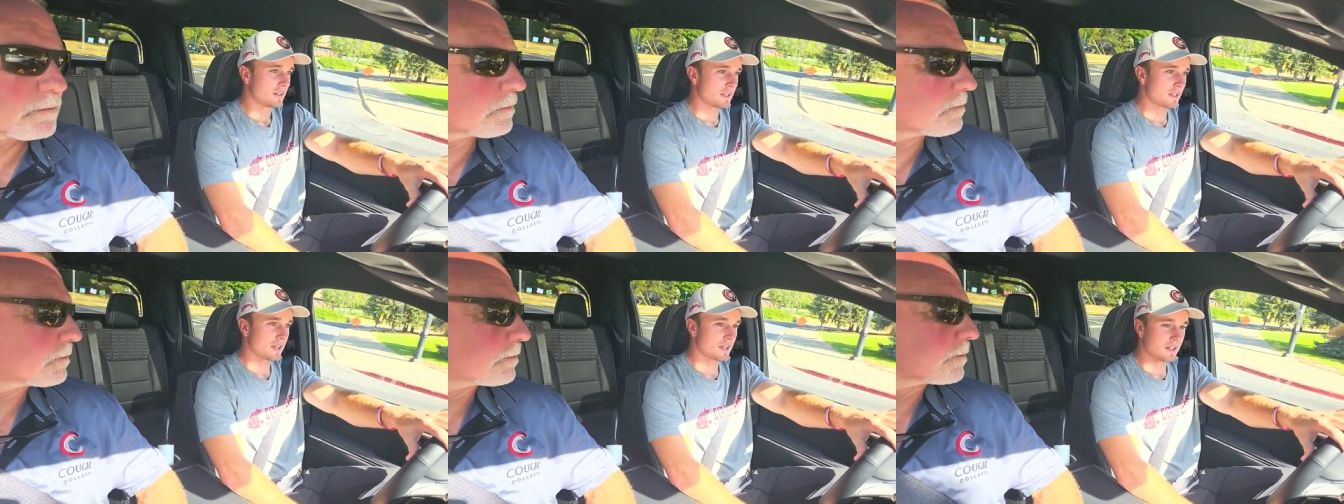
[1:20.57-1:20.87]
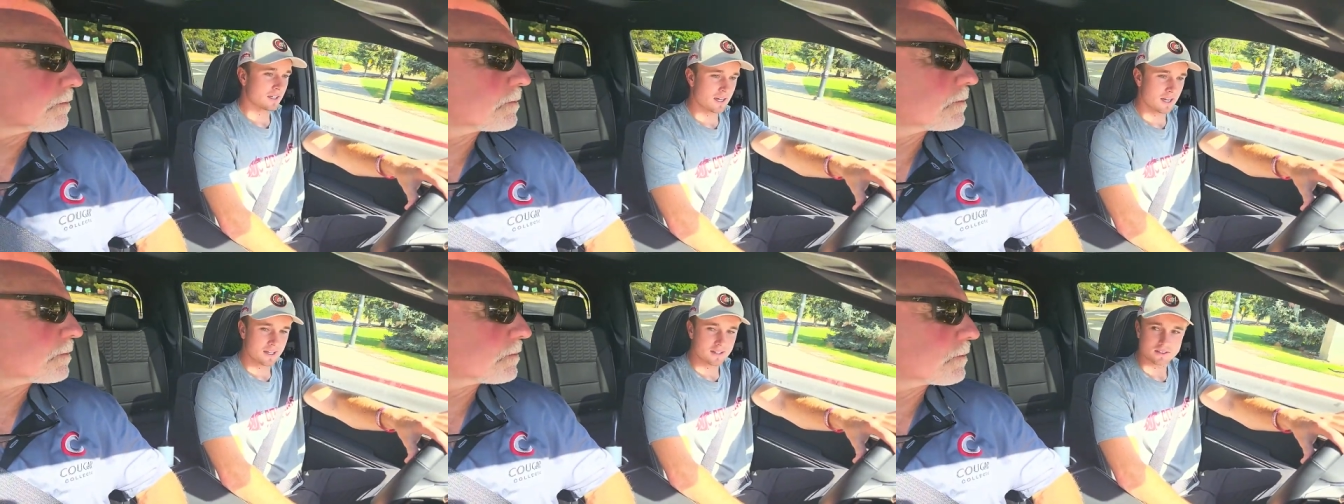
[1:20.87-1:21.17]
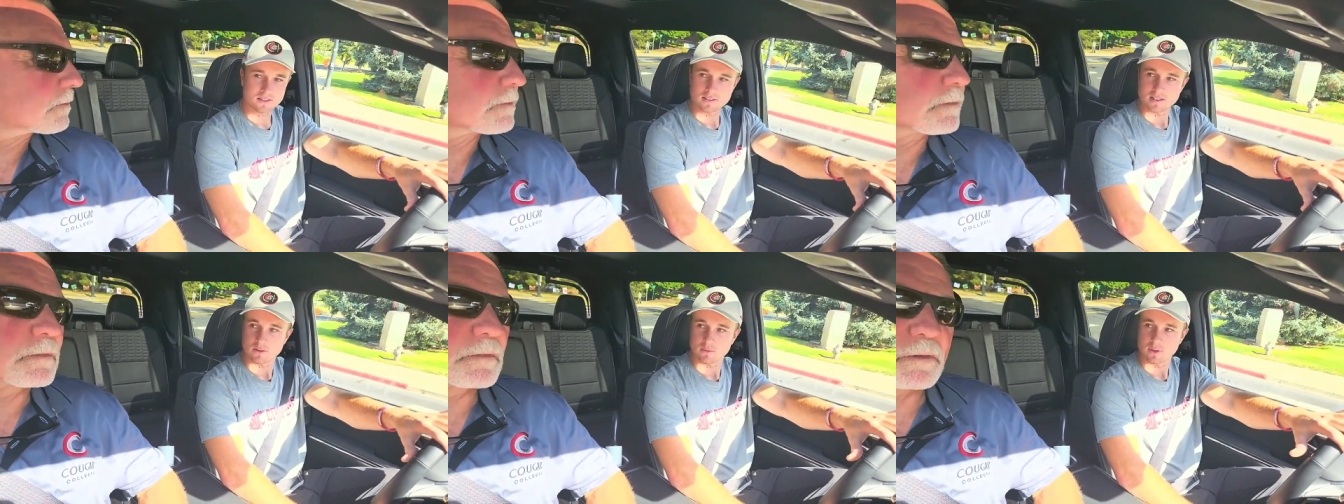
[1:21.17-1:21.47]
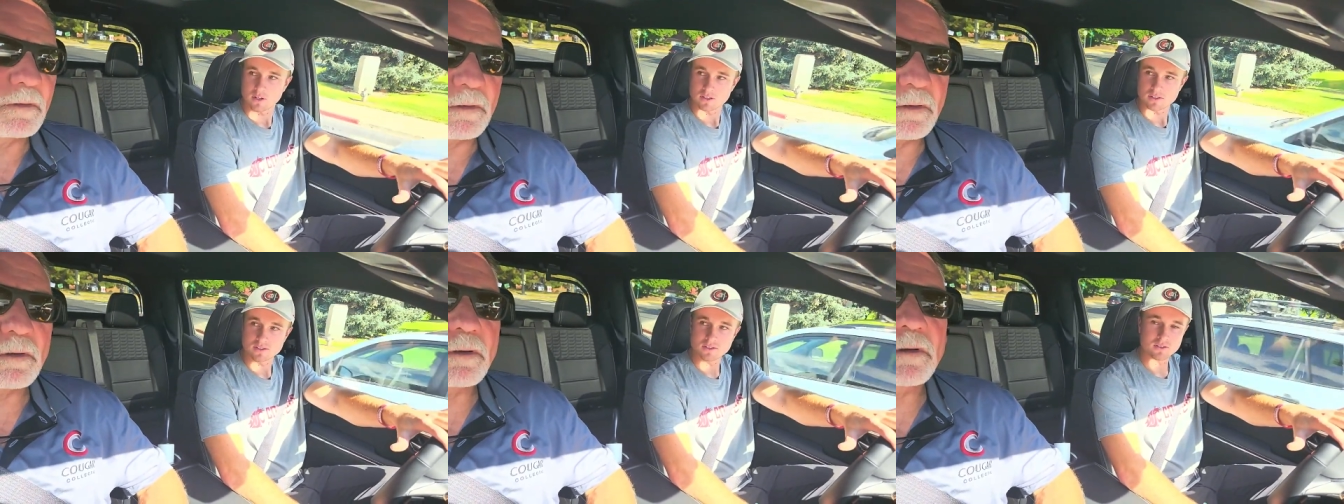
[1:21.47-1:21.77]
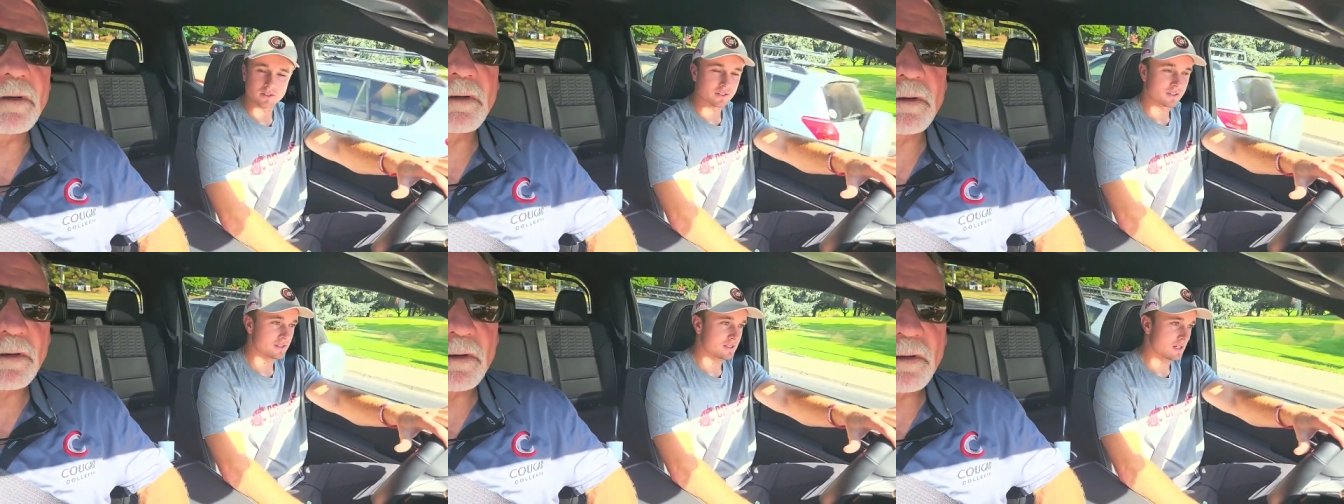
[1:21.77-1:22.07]
kicking cancer that we also
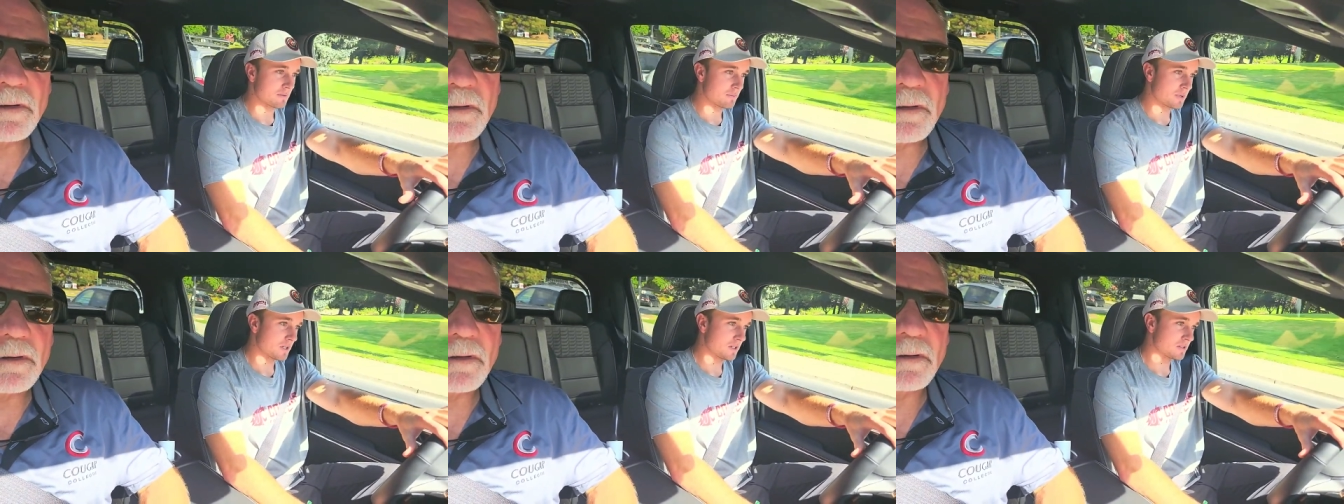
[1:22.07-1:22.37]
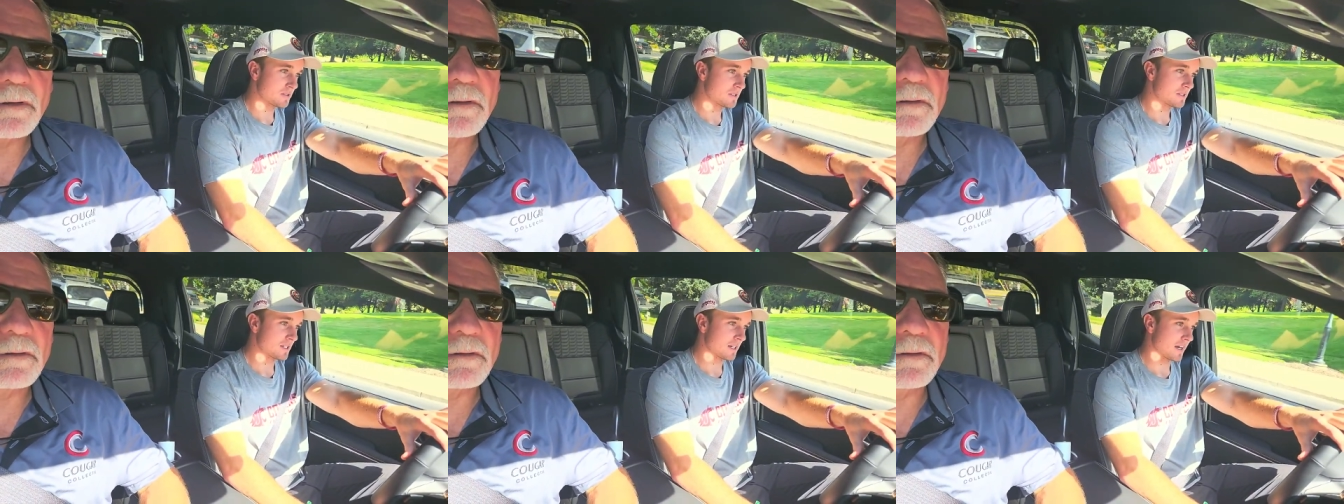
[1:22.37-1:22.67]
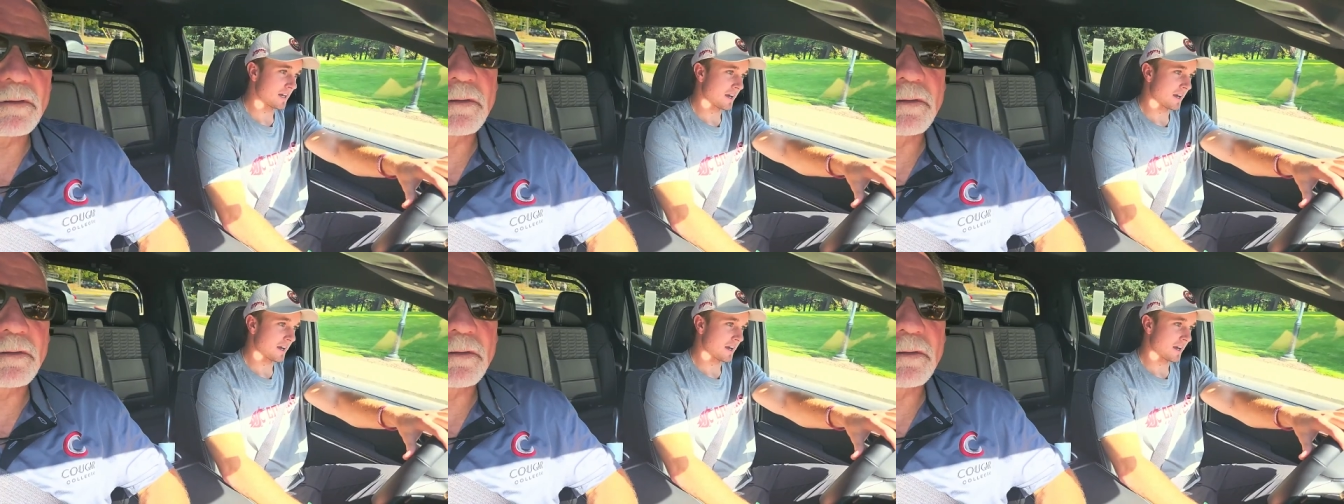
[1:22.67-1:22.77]
do at Zeppoz.